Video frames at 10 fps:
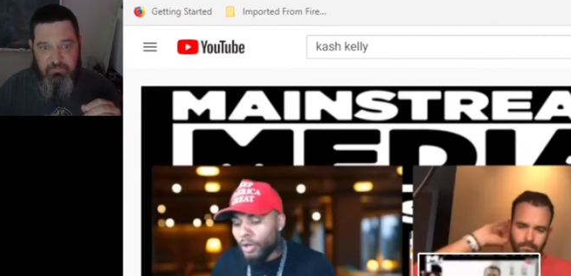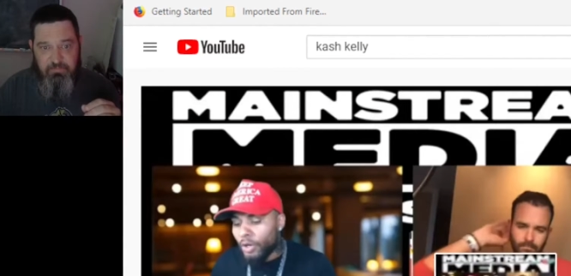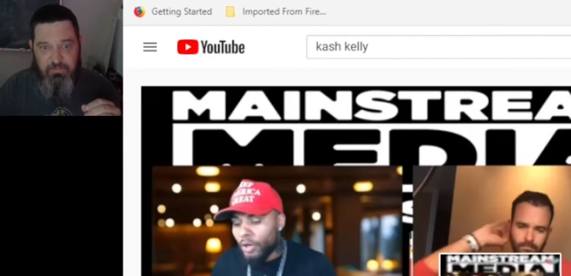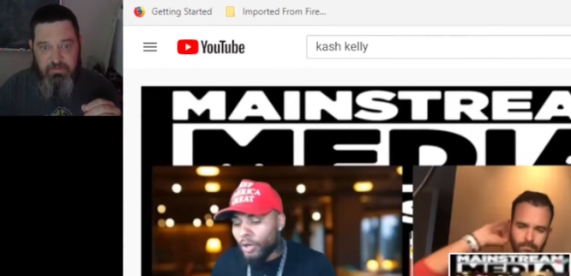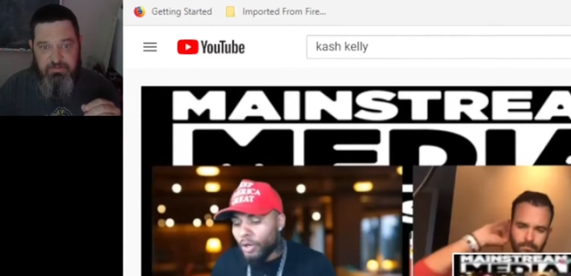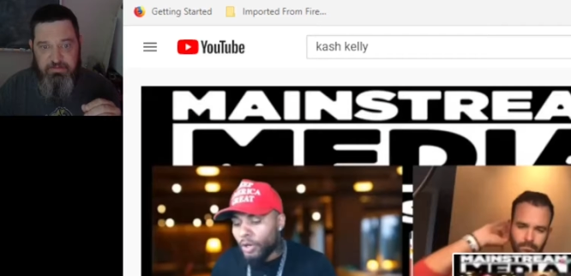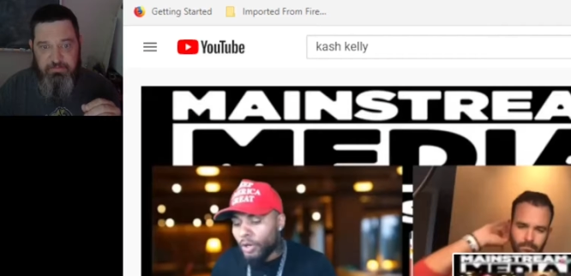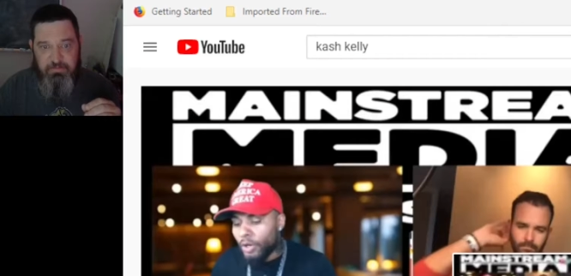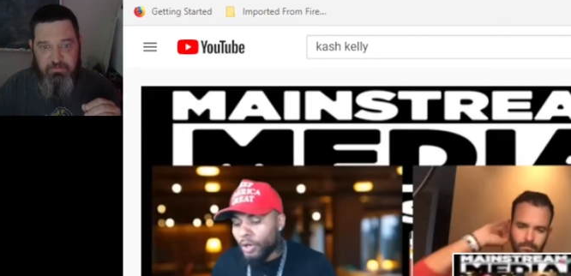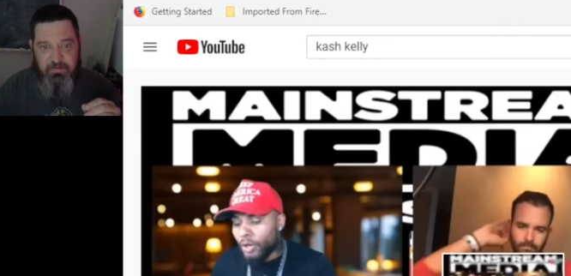Speaker 1: we're going to jump
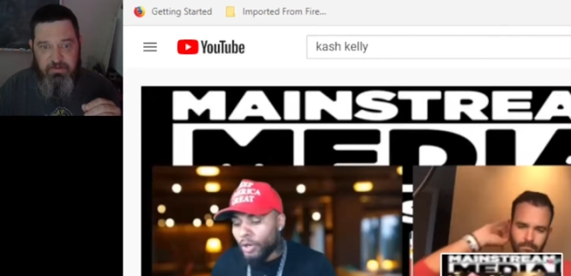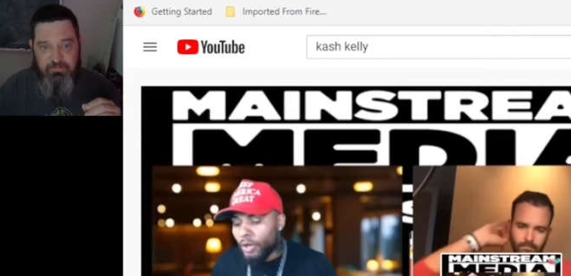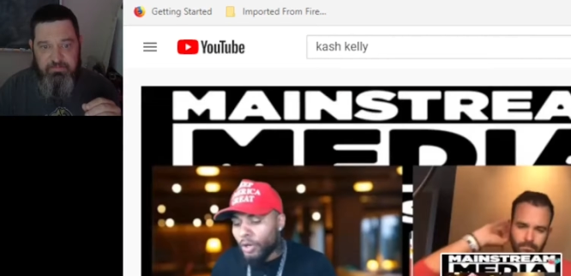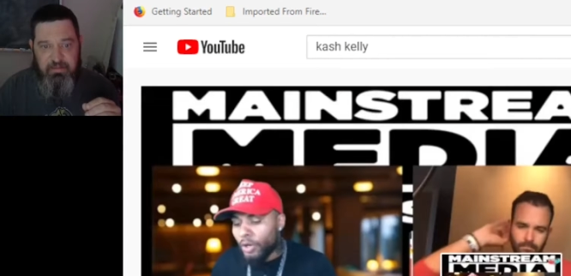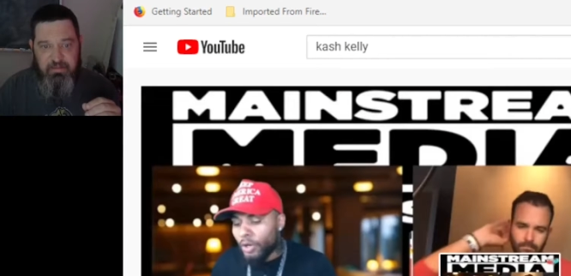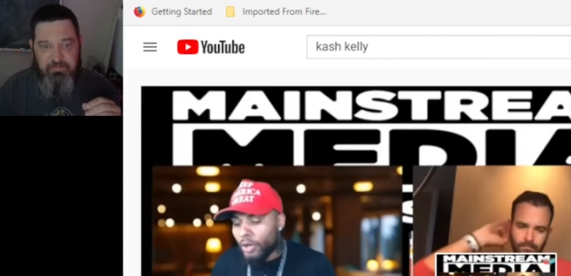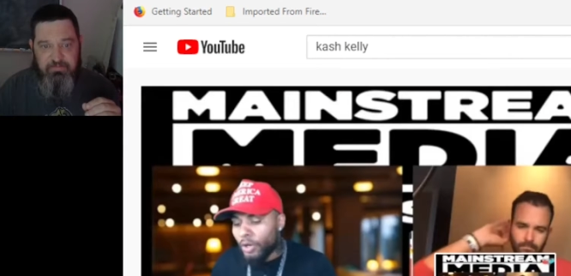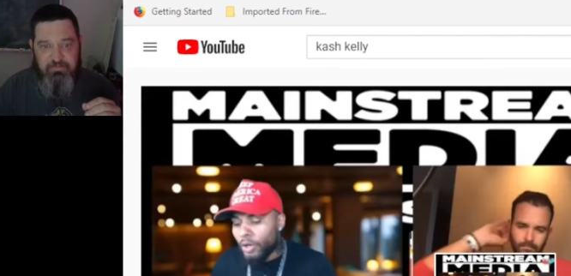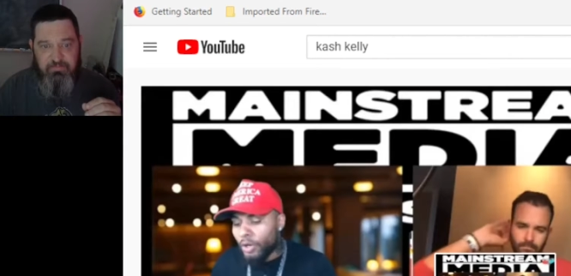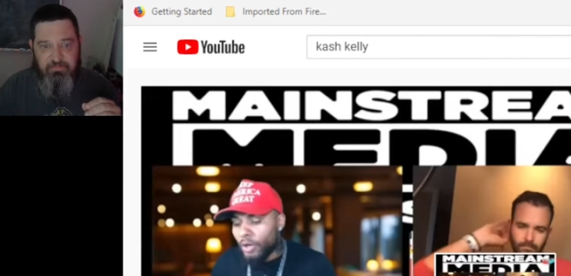on the other side of
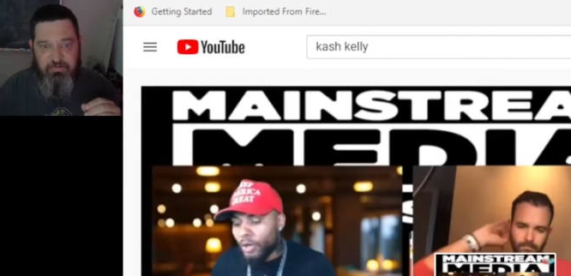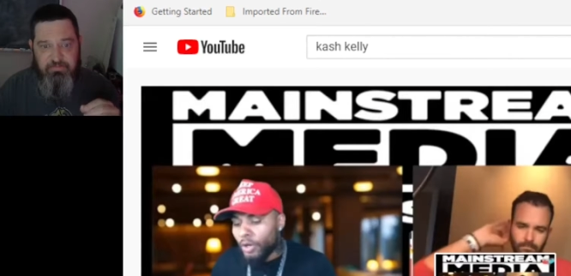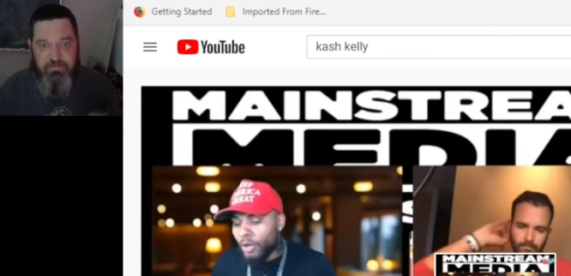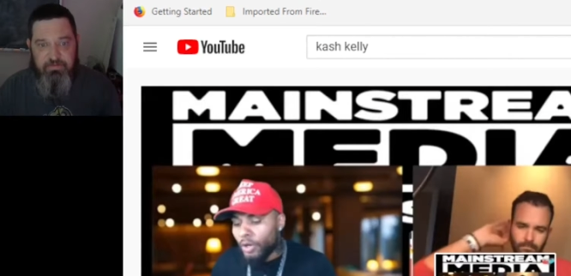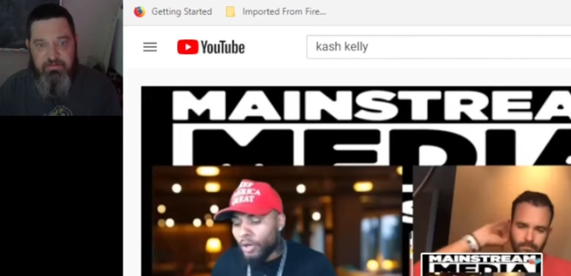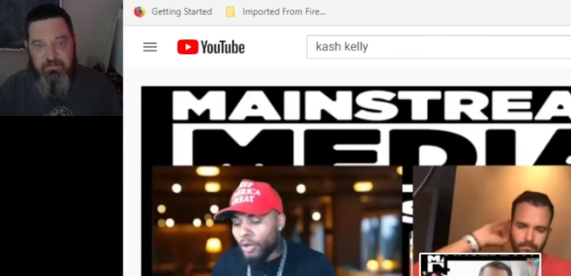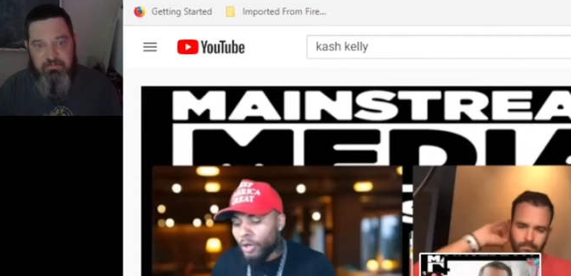this other interview here.